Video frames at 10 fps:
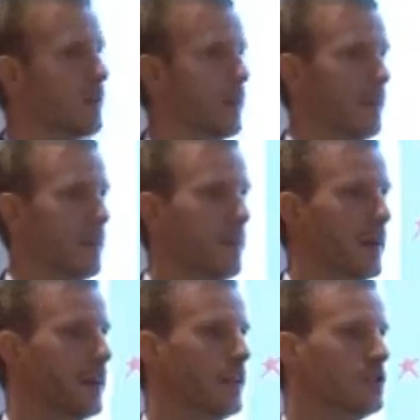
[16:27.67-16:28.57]
and the
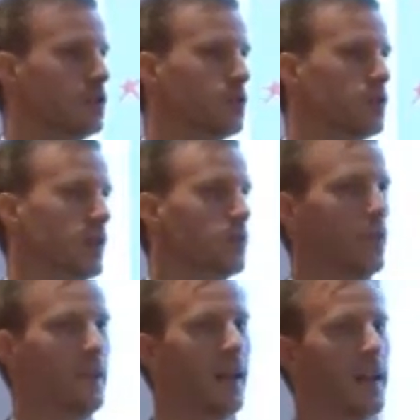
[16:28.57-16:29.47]
main issues that
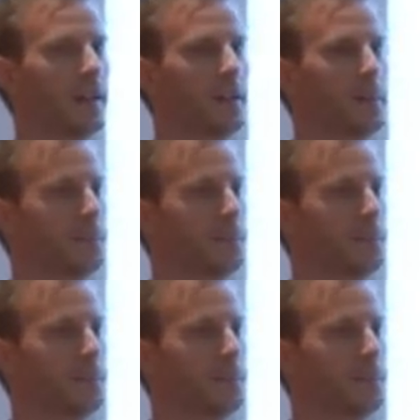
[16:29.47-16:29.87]
we had